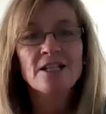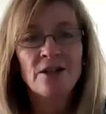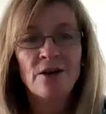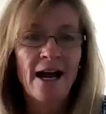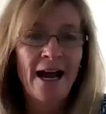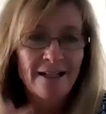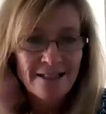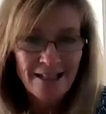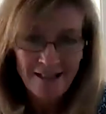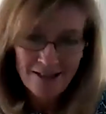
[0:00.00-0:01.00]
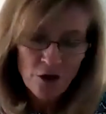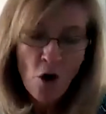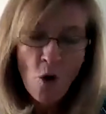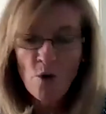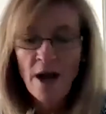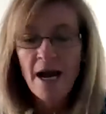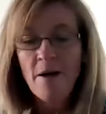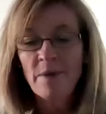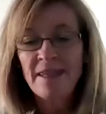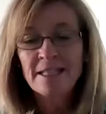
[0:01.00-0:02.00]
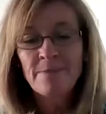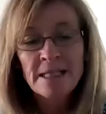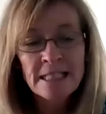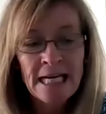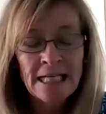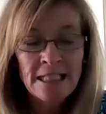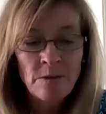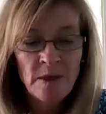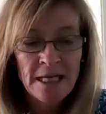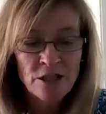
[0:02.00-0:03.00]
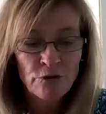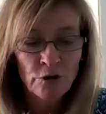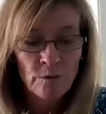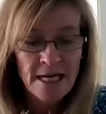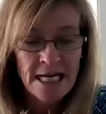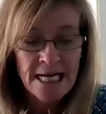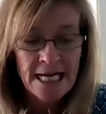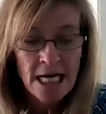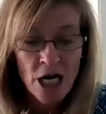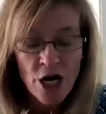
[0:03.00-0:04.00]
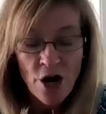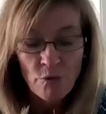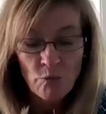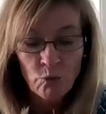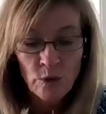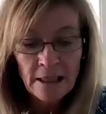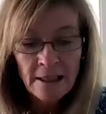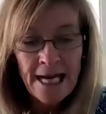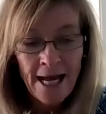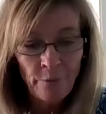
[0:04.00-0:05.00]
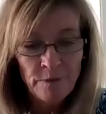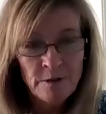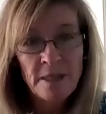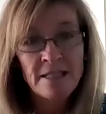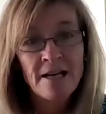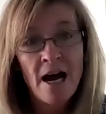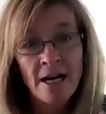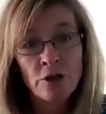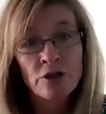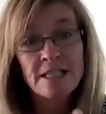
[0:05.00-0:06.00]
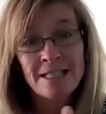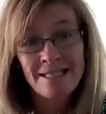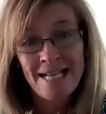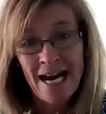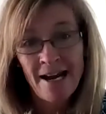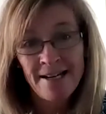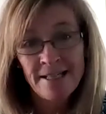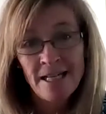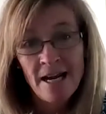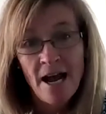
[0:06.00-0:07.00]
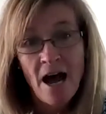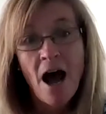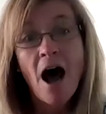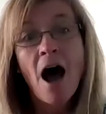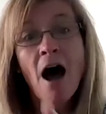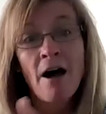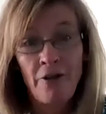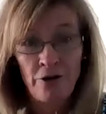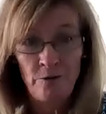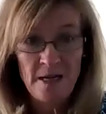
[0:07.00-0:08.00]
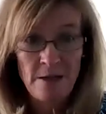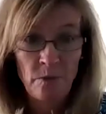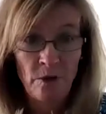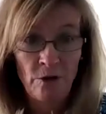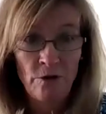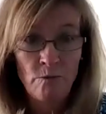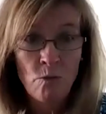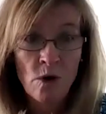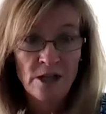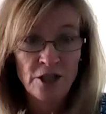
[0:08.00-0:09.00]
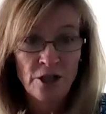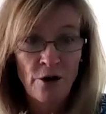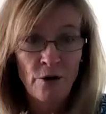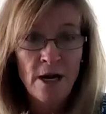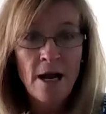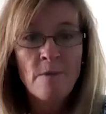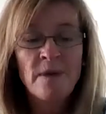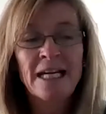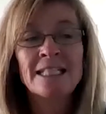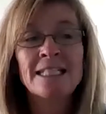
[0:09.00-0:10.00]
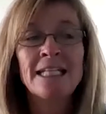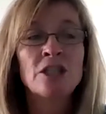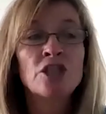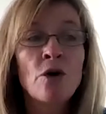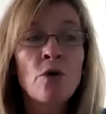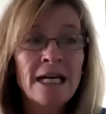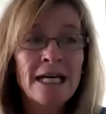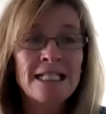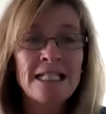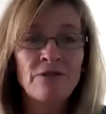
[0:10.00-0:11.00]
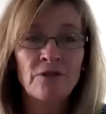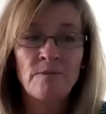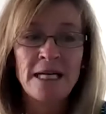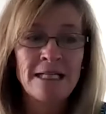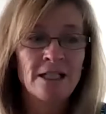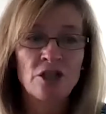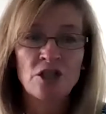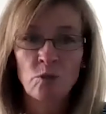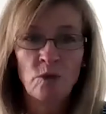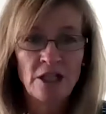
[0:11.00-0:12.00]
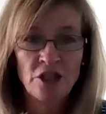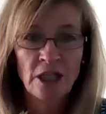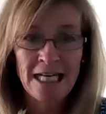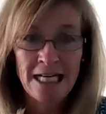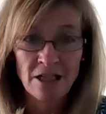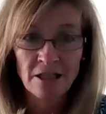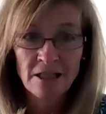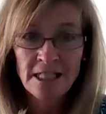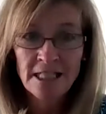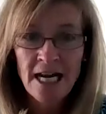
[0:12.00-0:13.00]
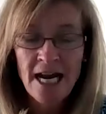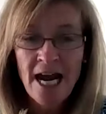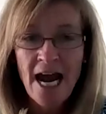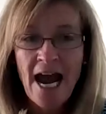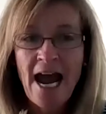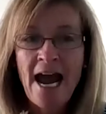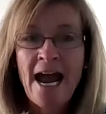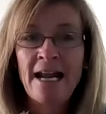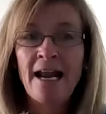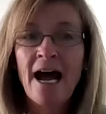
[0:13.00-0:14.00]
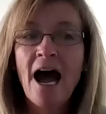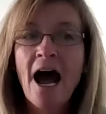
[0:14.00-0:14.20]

So it's known, but the spontaneity piece for me really helped me to understand other people more so because it's so easy for me to switch gears and